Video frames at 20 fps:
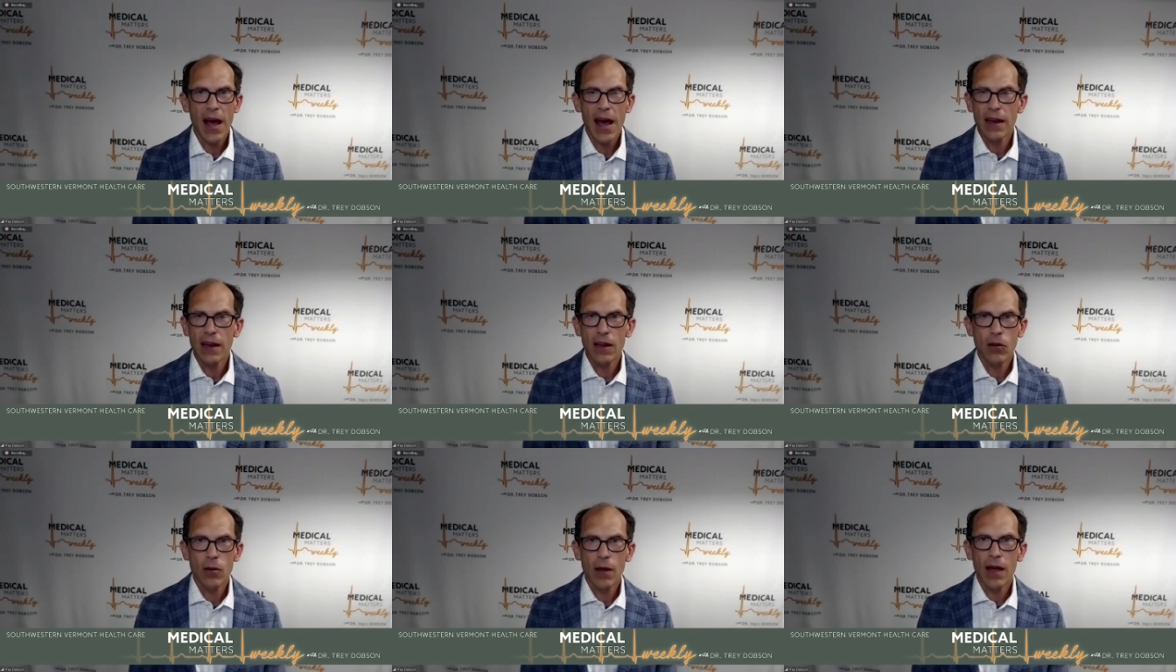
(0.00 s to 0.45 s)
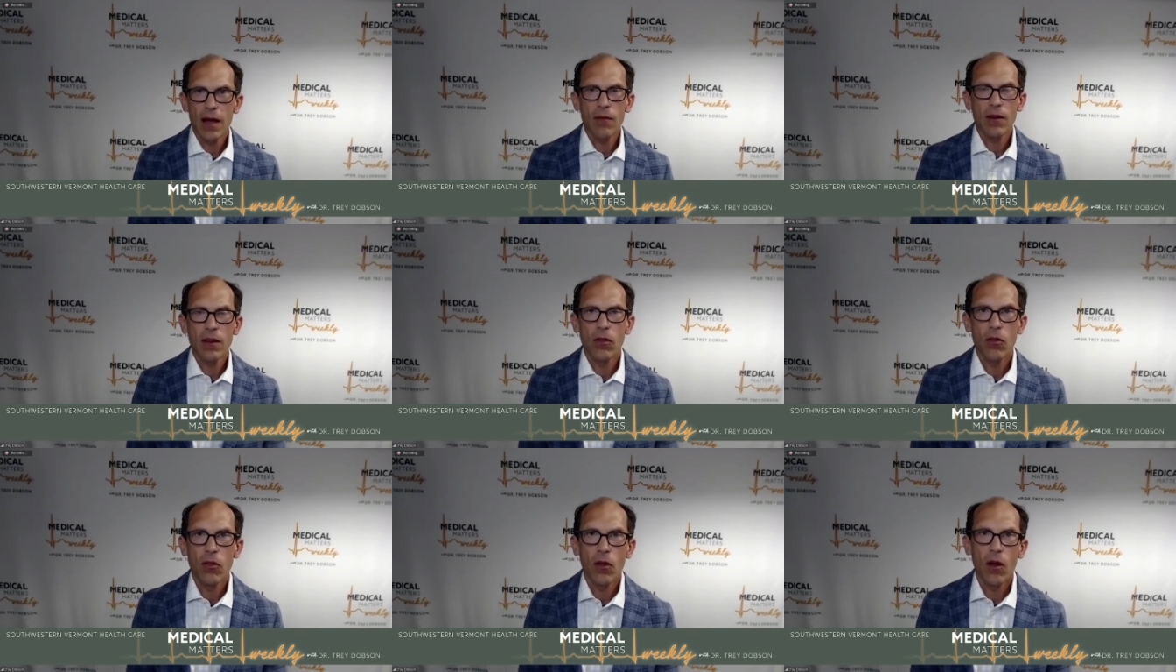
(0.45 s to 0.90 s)
Patty, do you
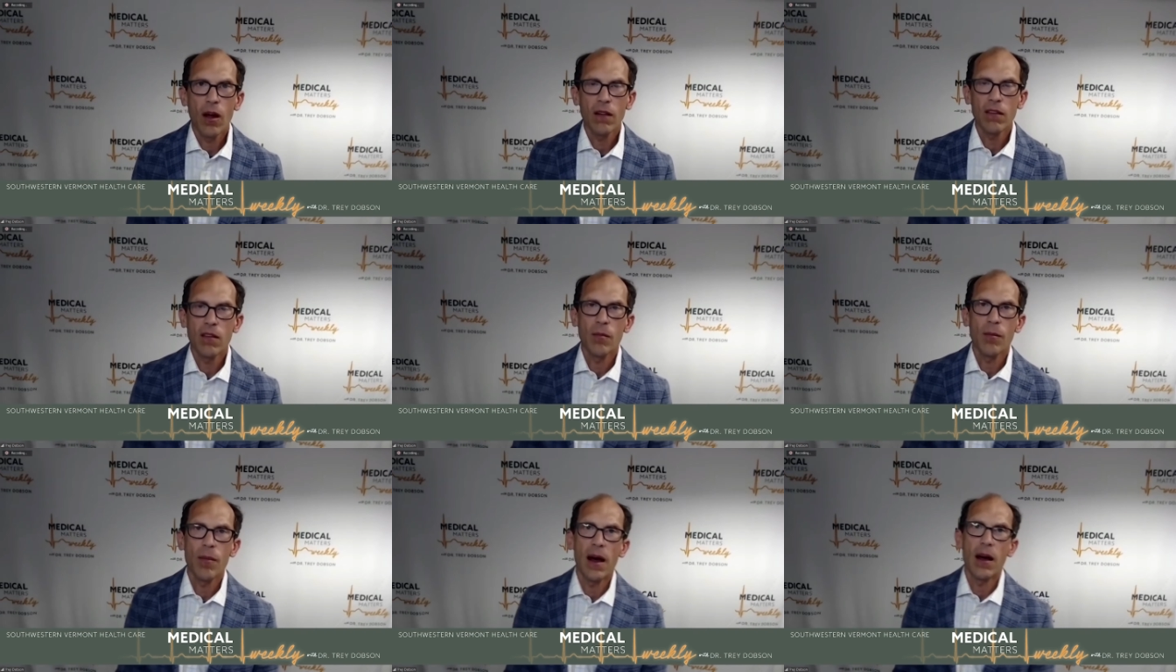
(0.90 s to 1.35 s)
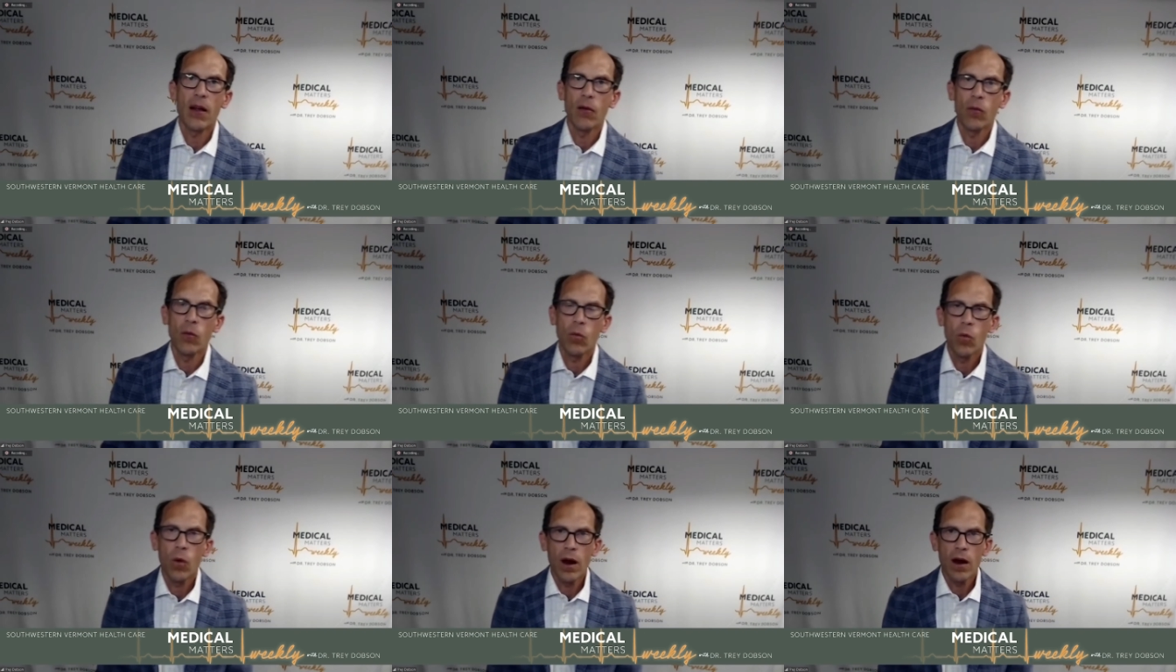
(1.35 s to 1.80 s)
have any thoughts
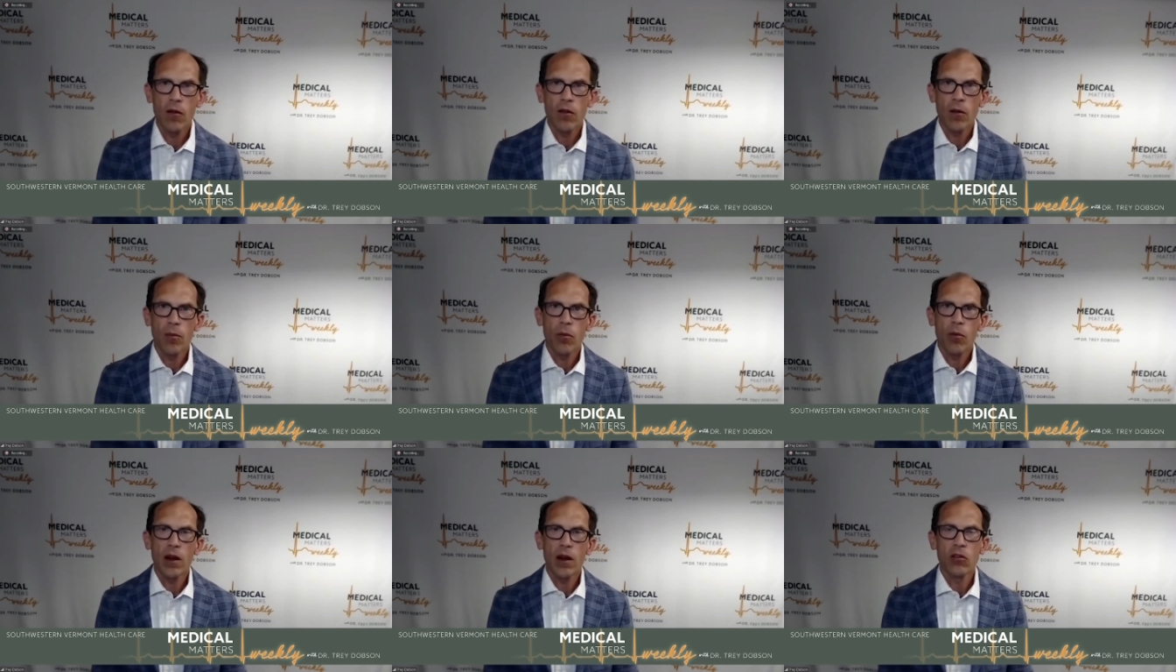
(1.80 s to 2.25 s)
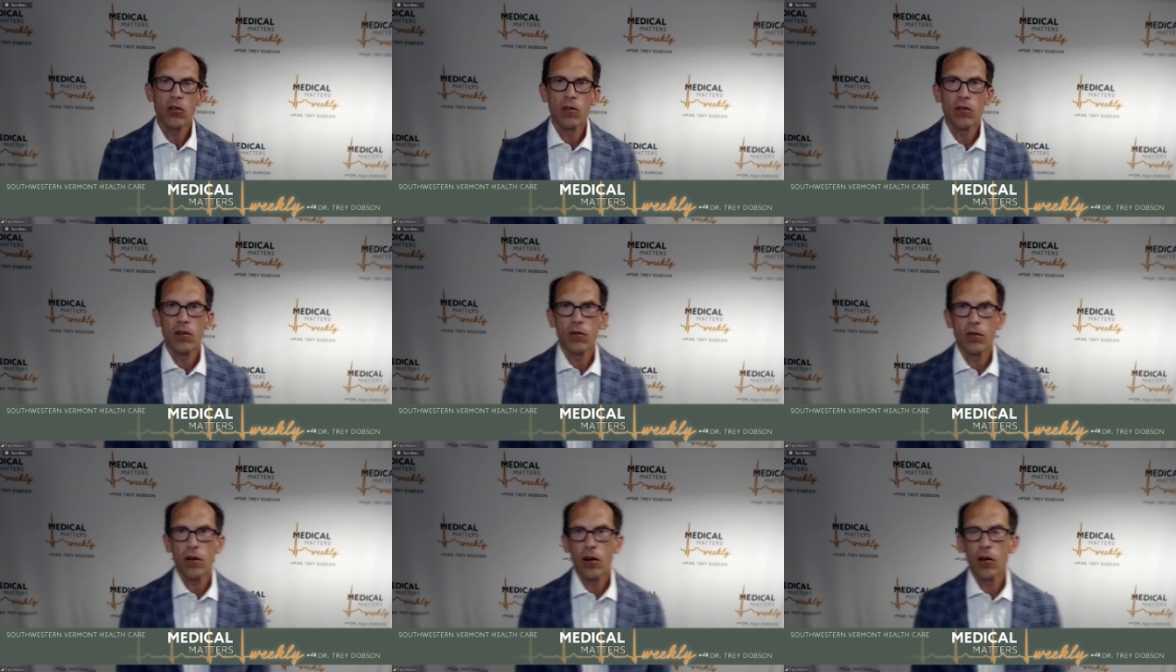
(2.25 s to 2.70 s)
about where the
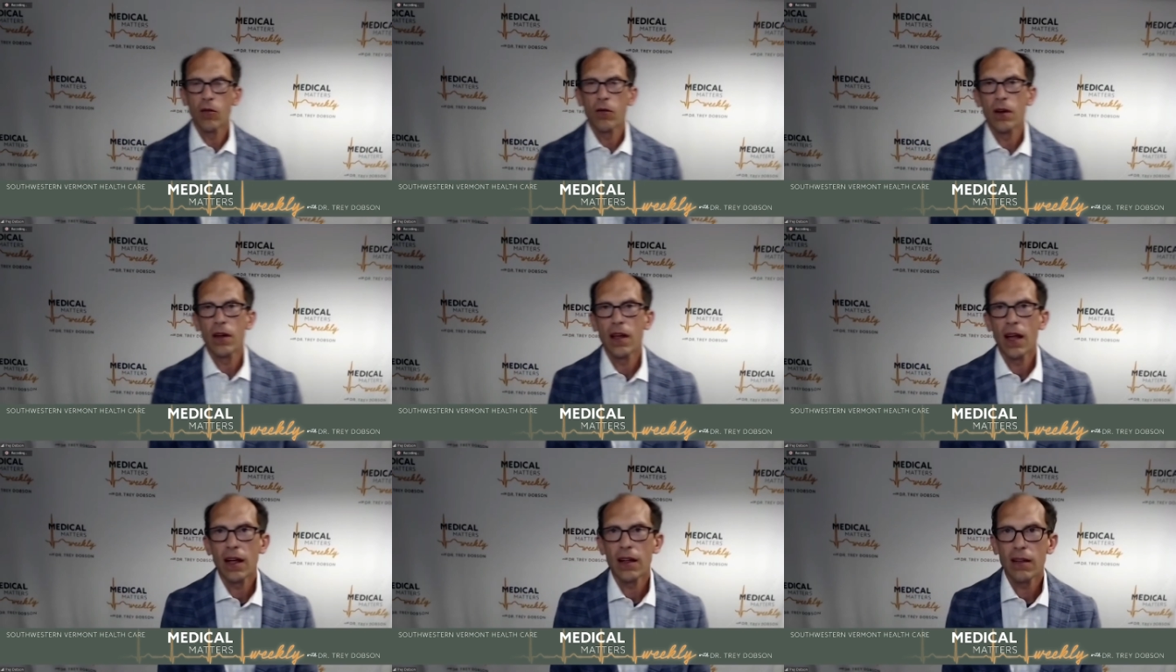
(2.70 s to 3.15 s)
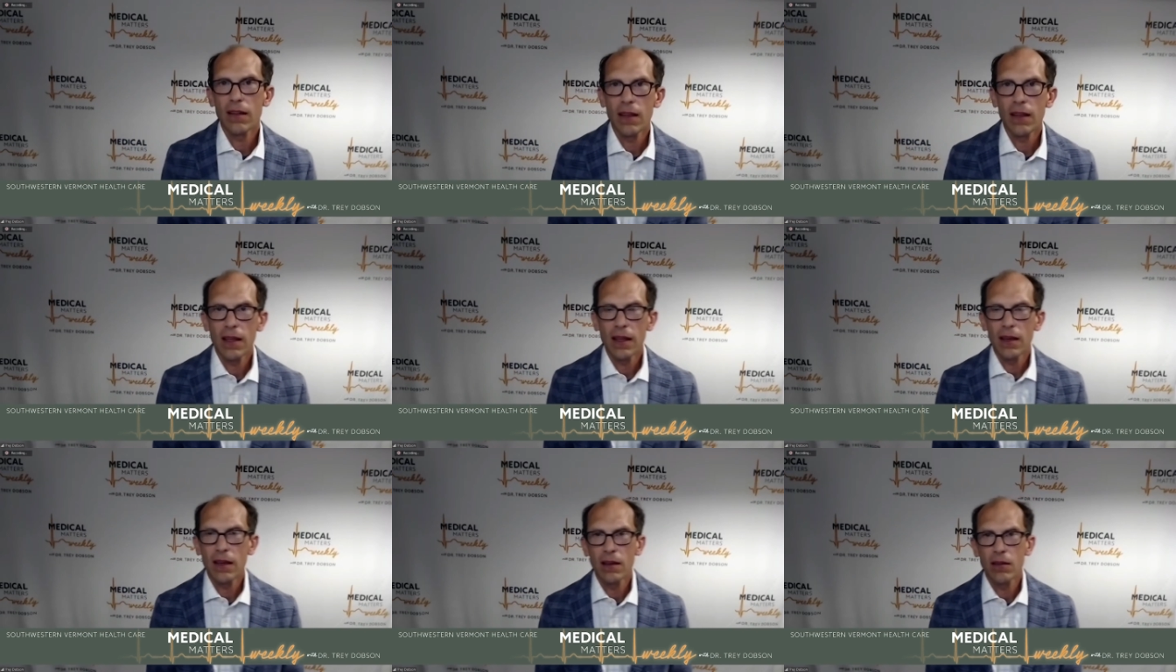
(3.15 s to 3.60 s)
pressures of
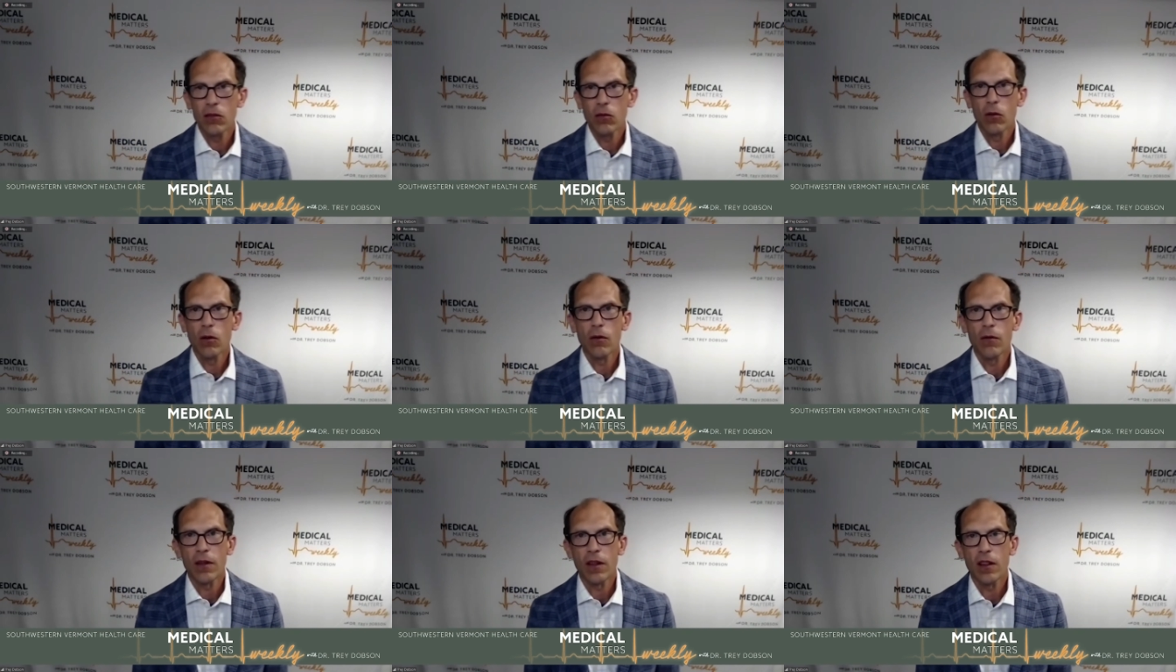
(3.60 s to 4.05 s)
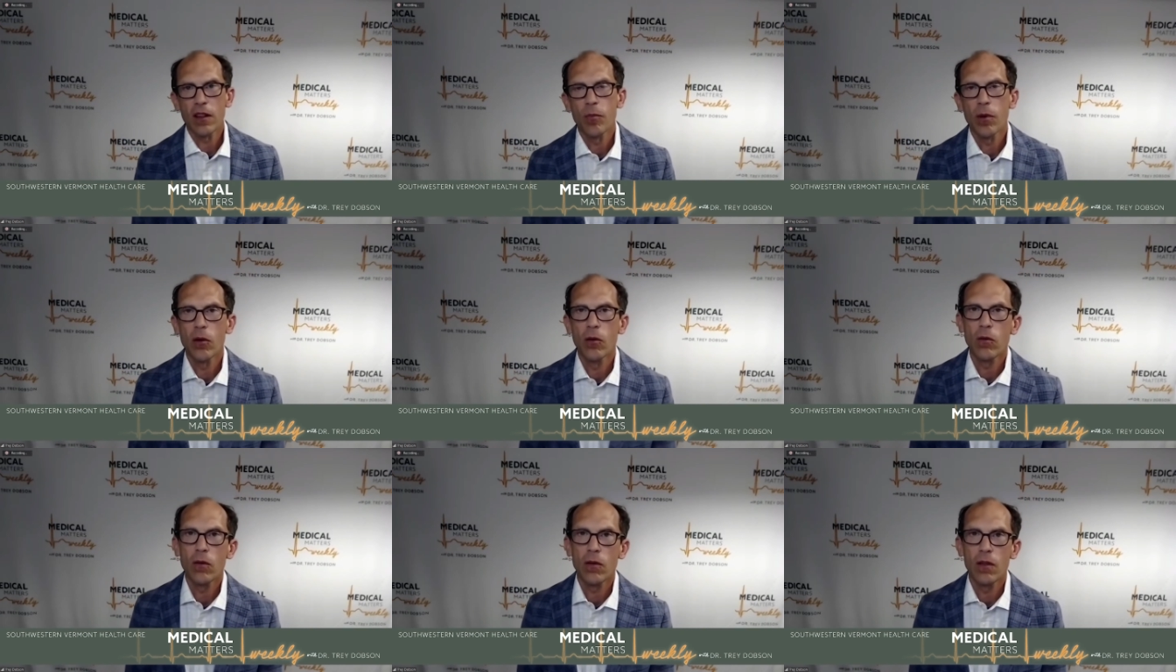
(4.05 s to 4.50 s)
COVID-19 sort of
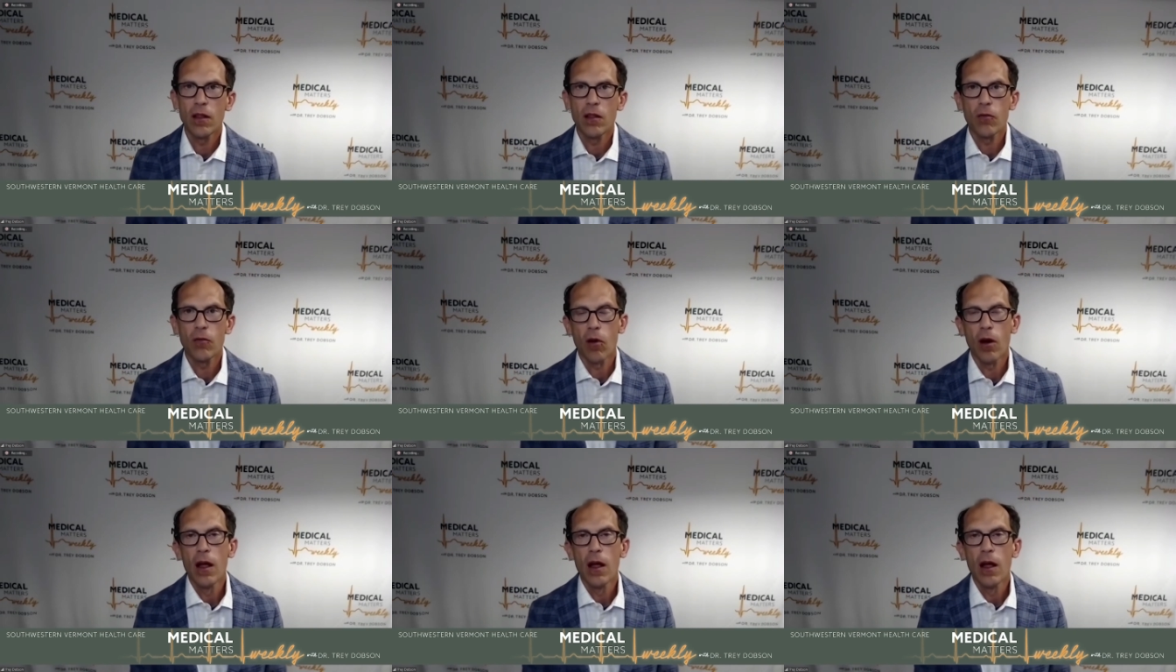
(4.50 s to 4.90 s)
exposed this?